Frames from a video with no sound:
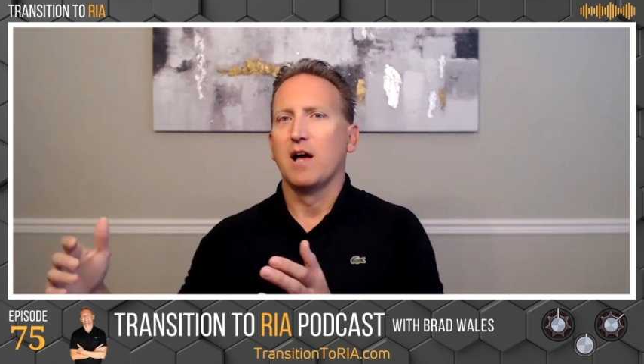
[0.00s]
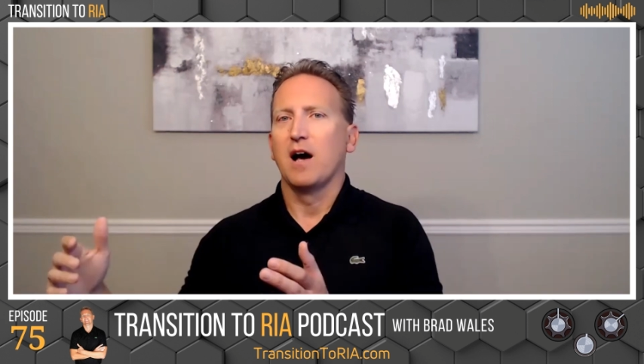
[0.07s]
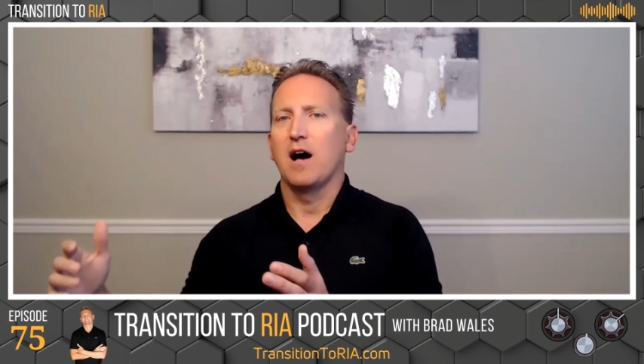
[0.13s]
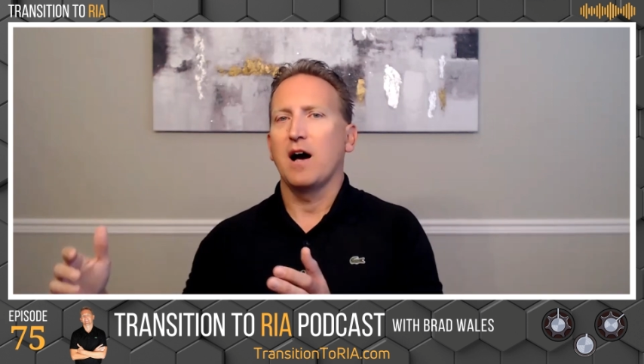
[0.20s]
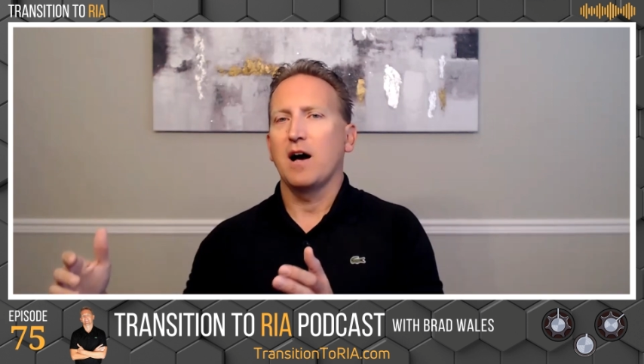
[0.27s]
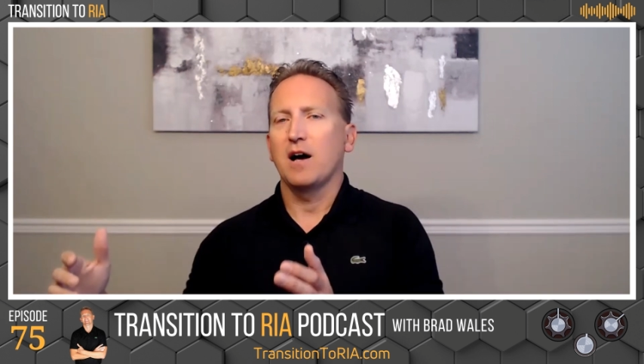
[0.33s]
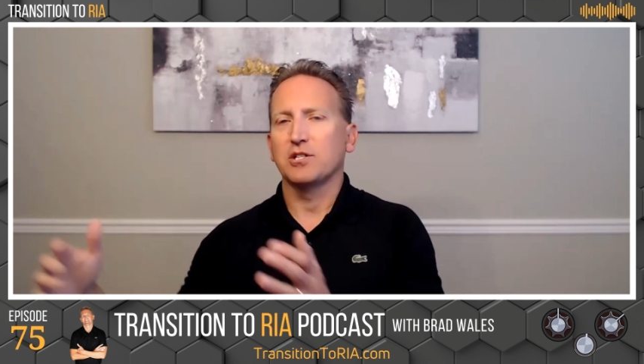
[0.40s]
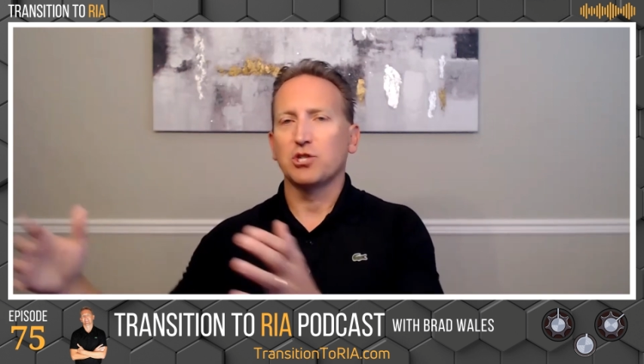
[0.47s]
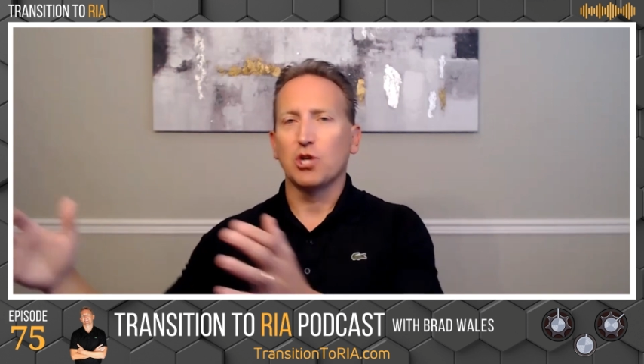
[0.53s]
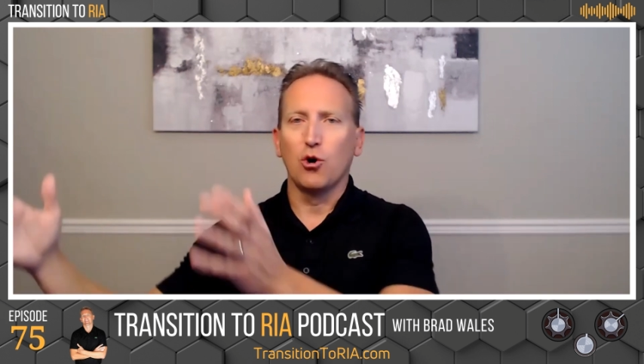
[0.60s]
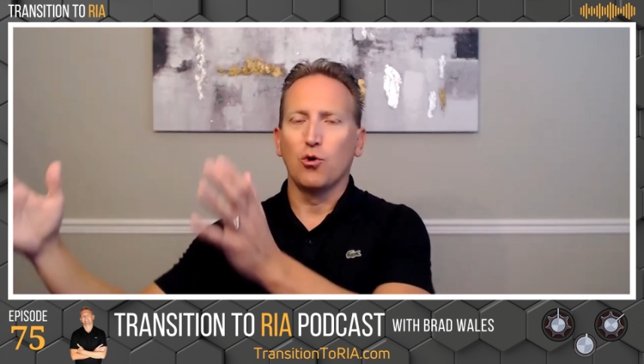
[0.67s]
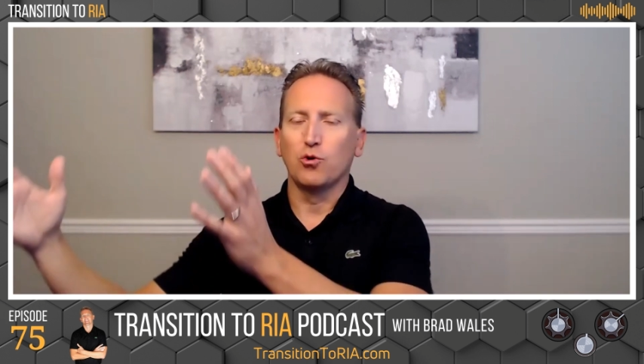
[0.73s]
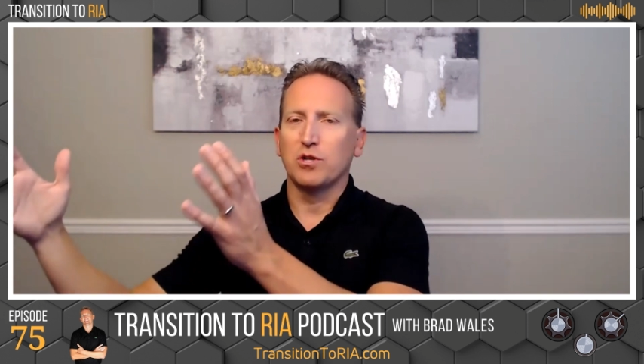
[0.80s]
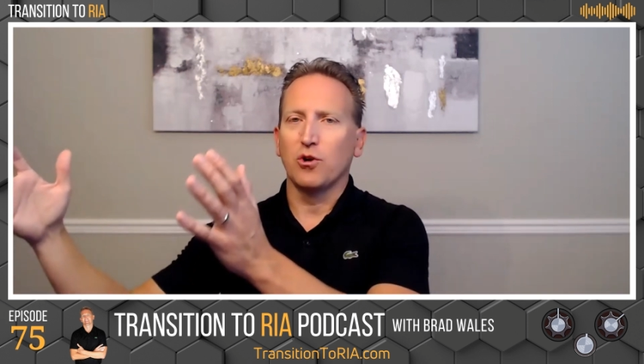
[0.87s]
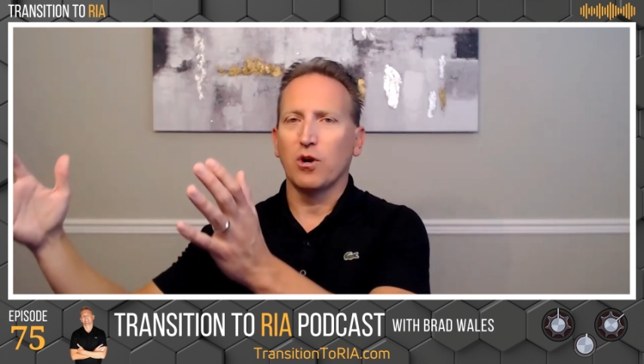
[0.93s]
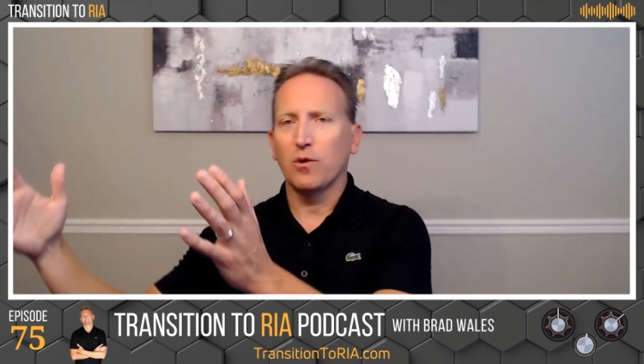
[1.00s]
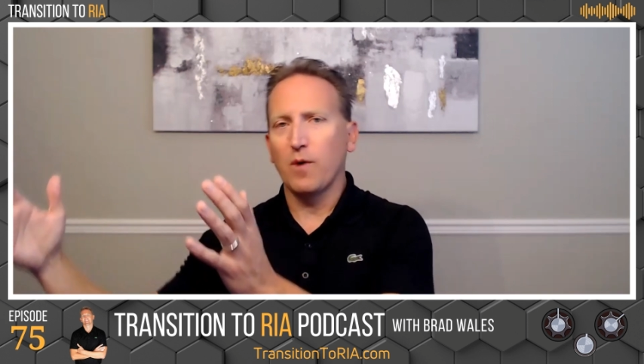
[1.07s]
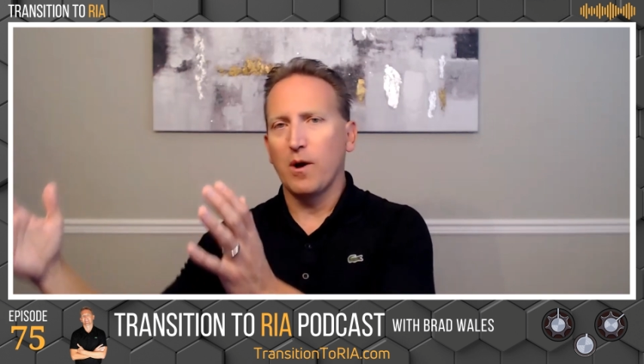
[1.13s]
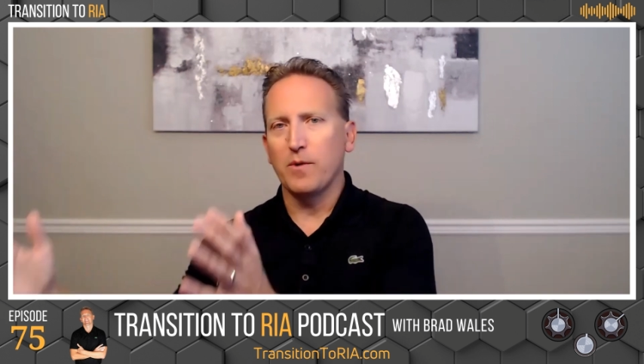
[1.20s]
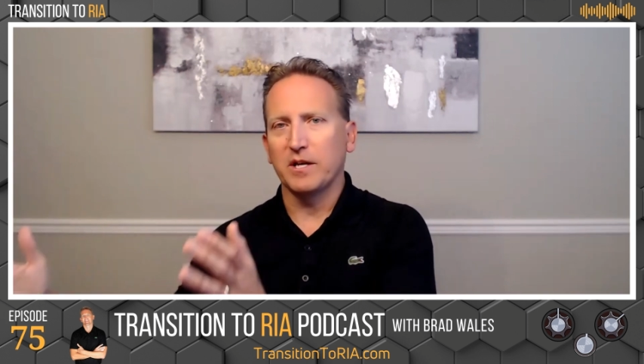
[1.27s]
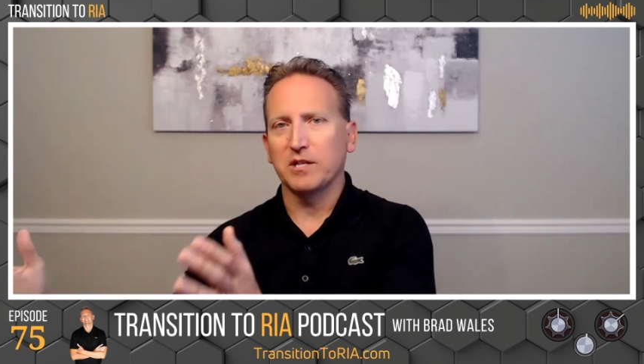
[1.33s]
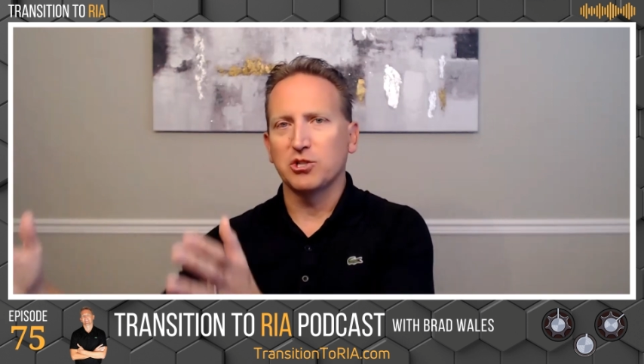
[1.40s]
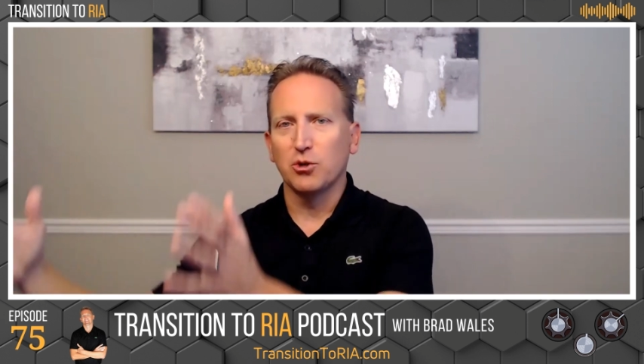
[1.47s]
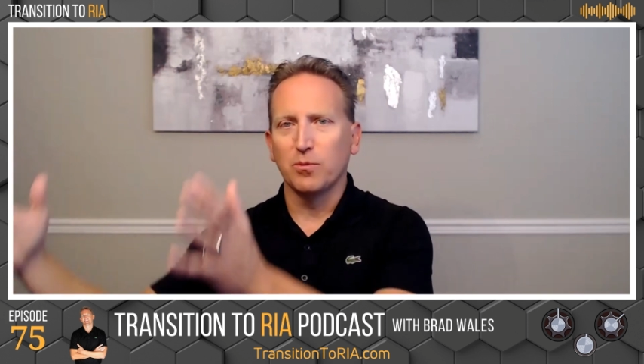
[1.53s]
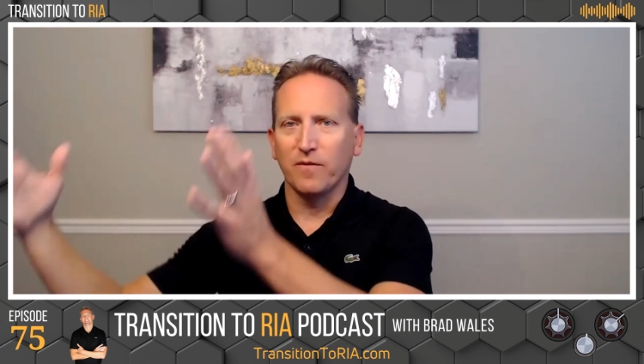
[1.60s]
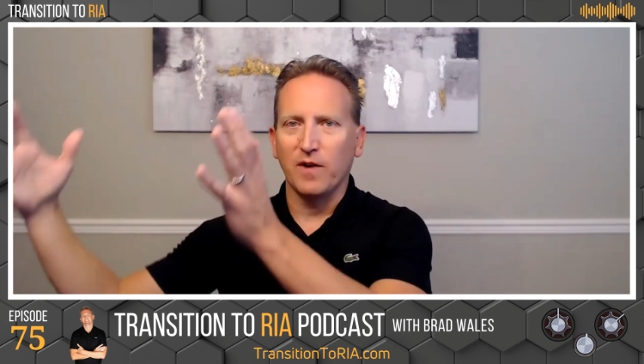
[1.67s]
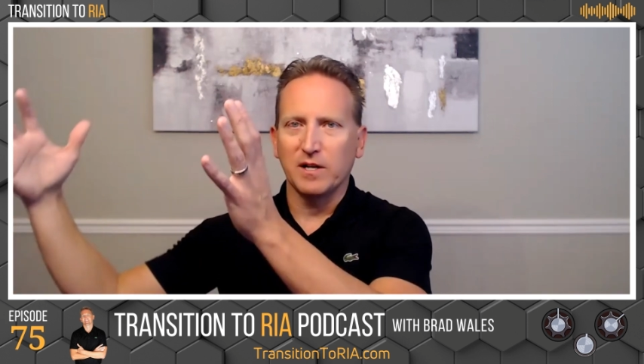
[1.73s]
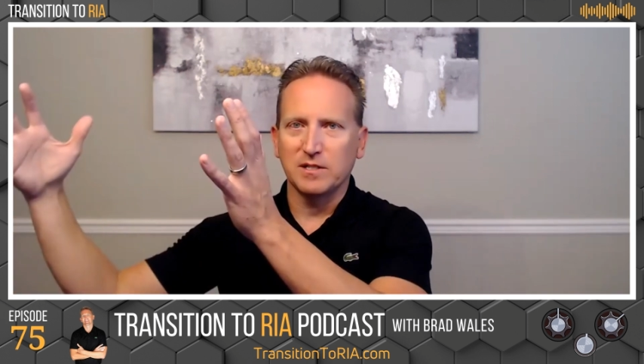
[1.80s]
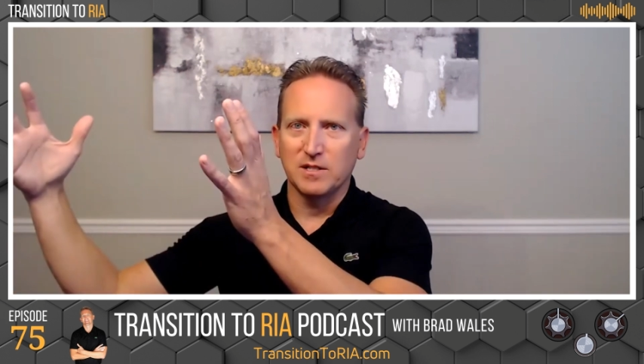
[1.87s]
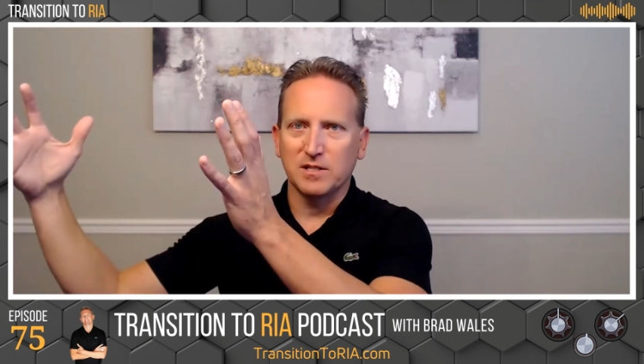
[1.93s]
So the only way we can
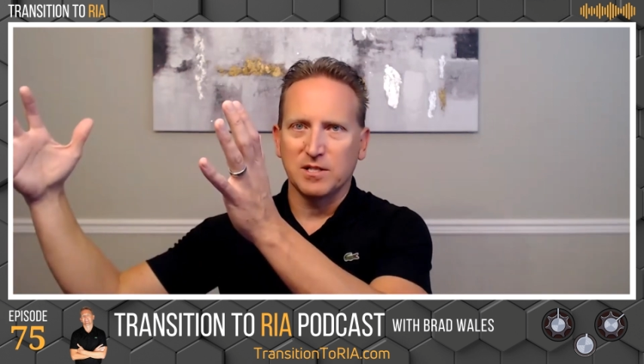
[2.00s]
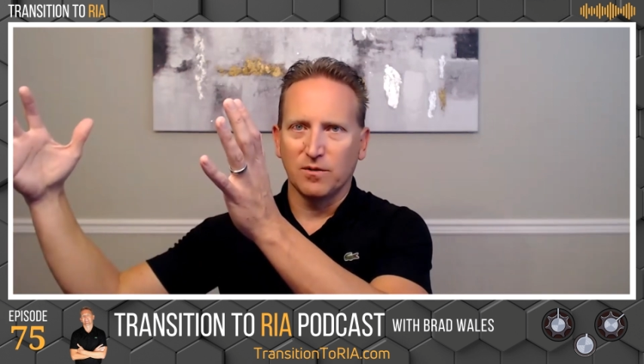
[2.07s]
supervise is